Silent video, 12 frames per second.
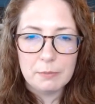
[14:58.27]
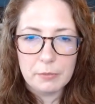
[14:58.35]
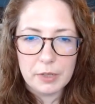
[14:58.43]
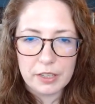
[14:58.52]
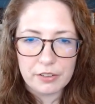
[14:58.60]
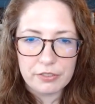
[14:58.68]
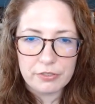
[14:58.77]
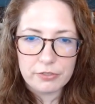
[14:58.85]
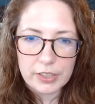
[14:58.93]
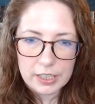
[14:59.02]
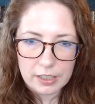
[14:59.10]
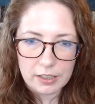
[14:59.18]

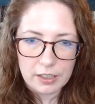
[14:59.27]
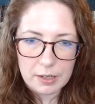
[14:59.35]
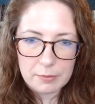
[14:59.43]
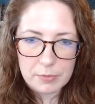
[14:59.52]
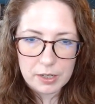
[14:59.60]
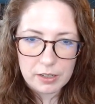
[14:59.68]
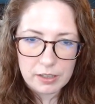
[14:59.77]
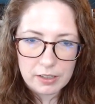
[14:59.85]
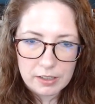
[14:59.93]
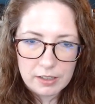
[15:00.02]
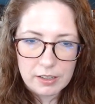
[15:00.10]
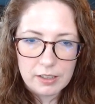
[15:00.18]
Motherfucker, I muttered.
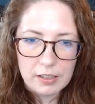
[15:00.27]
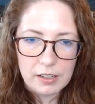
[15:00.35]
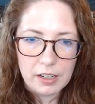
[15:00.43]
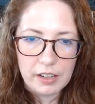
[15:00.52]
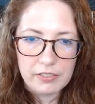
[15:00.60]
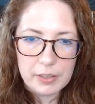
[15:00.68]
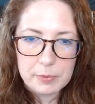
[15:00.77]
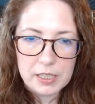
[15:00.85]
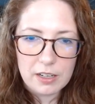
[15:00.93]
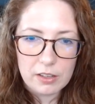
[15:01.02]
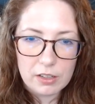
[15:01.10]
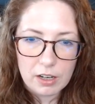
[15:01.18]
I flipped another